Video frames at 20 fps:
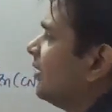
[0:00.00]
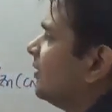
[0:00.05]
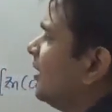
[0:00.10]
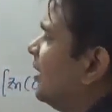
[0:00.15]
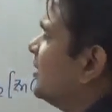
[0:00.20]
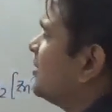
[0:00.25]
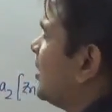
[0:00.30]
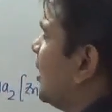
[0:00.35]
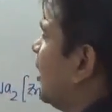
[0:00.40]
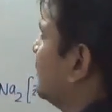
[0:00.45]

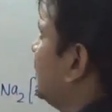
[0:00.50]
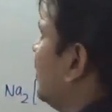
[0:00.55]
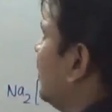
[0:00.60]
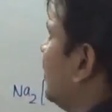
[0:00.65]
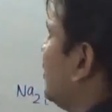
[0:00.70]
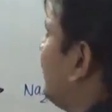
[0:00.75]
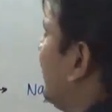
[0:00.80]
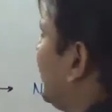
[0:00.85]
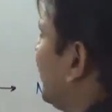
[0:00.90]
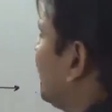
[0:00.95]
There is
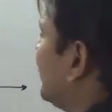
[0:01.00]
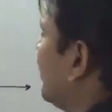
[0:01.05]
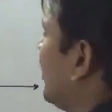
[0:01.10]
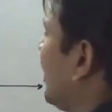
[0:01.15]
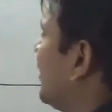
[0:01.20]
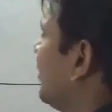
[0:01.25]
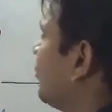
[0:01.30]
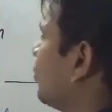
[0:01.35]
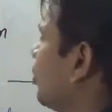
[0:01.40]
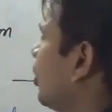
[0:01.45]
other material
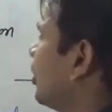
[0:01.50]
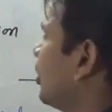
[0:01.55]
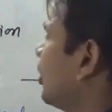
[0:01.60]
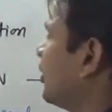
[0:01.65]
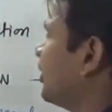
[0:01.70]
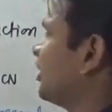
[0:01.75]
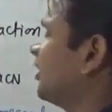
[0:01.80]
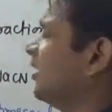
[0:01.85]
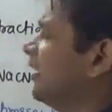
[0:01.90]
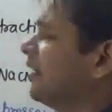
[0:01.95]
I have
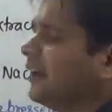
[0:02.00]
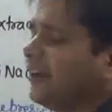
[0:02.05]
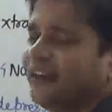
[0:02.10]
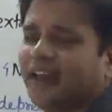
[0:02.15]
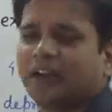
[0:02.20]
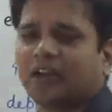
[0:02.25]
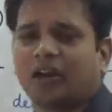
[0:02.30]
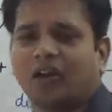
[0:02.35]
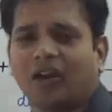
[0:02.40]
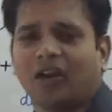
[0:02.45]

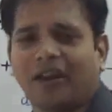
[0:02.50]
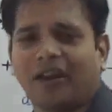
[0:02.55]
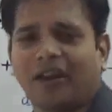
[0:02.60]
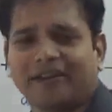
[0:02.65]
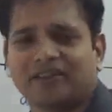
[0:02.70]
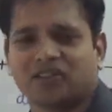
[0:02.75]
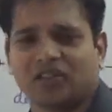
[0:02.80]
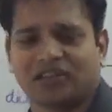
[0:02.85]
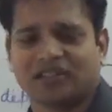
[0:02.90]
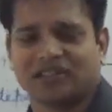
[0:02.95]
written here,
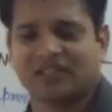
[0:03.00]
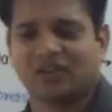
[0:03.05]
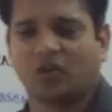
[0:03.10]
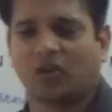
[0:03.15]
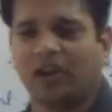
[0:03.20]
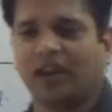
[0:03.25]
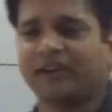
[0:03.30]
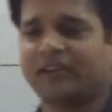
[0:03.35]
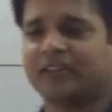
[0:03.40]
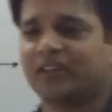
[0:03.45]
collectors.
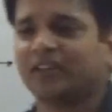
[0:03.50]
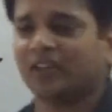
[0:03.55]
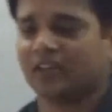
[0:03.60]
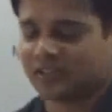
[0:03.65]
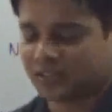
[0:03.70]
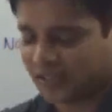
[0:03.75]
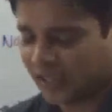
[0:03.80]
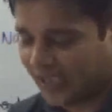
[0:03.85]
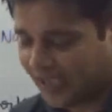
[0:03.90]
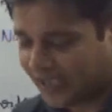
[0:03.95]
Collectors,
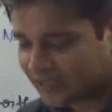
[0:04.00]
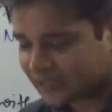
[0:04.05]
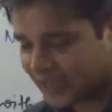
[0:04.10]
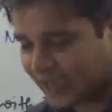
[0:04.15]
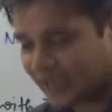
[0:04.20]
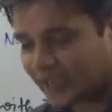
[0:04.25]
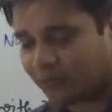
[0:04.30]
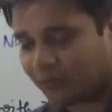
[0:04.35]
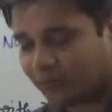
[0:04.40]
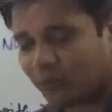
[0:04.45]
as
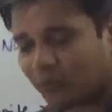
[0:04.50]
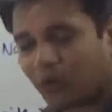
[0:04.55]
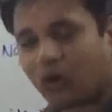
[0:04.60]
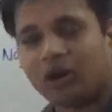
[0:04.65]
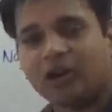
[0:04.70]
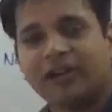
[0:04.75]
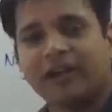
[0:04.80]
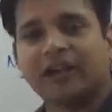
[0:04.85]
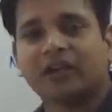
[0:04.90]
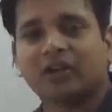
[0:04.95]
I have
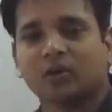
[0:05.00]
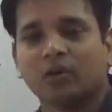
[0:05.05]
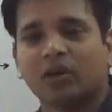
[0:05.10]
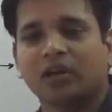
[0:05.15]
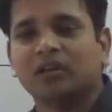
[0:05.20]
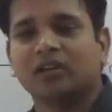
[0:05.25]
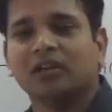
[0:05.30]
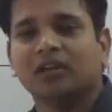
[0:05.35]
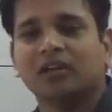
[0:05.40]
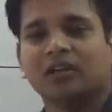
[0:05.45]
already
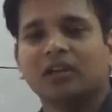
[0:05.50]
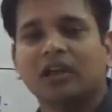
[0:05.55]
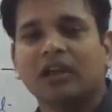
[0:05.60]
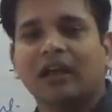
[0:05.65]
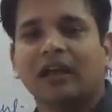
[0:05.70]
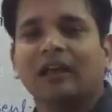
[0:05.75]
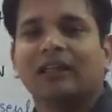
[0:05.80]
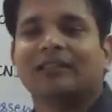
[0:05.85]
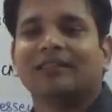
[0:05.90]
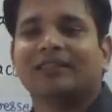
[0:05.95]
told,
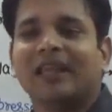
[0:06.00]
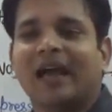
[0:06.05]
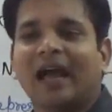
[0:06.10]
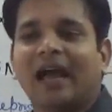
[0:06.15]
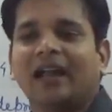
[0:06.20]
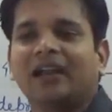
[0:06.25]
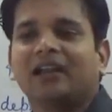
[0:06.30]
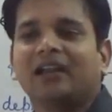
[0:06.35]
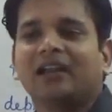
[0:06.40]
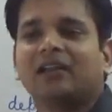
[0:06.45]

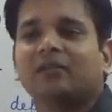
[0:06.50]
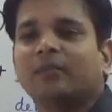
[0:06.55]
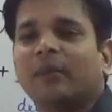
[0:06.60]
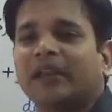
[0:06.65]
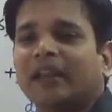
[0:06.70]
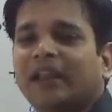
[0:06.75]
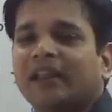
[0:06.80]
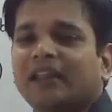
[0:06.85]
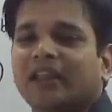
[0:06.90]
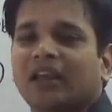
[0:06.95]
that
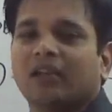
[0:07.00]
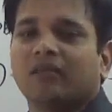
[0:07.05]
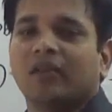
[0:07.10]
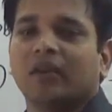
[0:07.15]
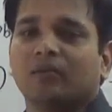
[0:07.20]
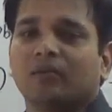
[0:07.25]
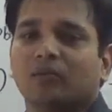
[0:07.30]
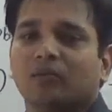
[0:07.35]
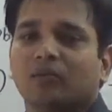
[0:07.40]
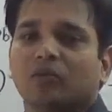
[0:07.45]
material
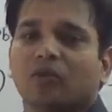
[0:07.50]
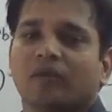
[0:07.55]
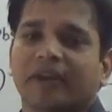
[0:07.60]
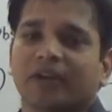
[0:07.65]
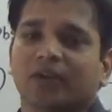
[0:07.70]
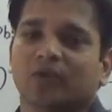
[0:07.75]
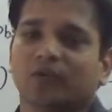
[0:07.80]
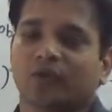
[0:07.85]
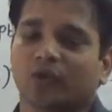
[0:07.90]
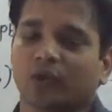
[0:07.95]
will move
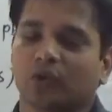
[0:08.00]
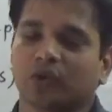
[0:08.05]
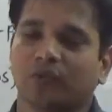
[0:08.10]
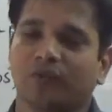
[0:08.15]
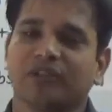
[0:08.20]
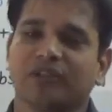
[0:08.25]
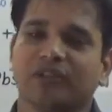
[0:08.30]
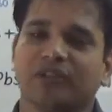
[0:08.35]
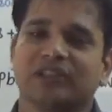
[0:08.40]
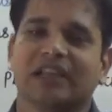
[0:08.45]
into
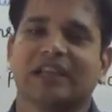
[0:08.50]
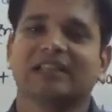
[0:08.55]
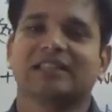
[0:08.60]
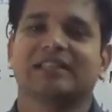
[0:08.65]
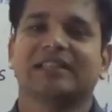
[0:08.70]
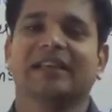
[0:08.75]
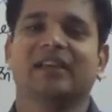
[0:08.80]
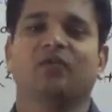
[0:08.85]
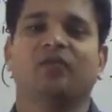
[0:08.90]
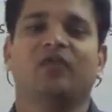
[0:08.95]
froth which has
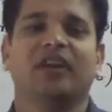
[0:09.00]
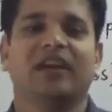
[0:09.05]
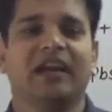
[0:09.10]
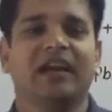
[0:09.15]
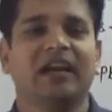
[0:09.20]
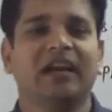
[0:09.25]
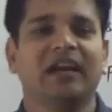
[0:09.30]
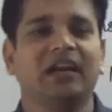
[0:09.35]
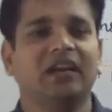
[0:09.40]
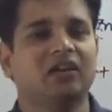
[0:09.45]

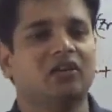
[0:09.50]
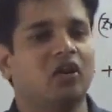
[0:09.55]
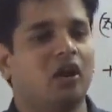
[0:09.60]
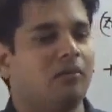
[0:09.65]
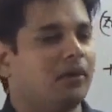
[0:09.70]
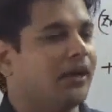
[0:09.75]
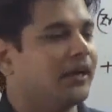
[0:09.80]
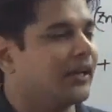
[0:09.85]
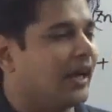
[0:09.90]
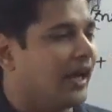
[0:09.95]
significant
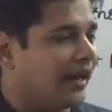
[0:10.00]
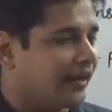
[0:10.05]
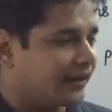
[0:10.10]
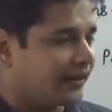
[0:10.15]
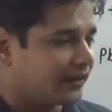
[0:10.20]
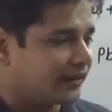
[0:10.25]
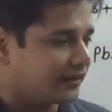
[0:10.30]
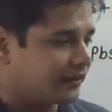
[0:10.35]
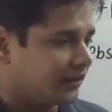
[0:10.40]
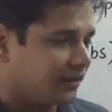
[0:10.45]
covalent
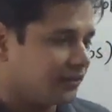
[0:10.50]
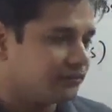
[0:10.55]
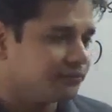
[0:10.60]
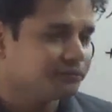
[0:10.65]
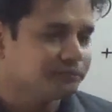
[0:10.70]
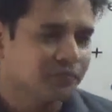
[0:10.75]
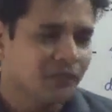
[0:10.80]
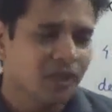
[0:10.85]
character.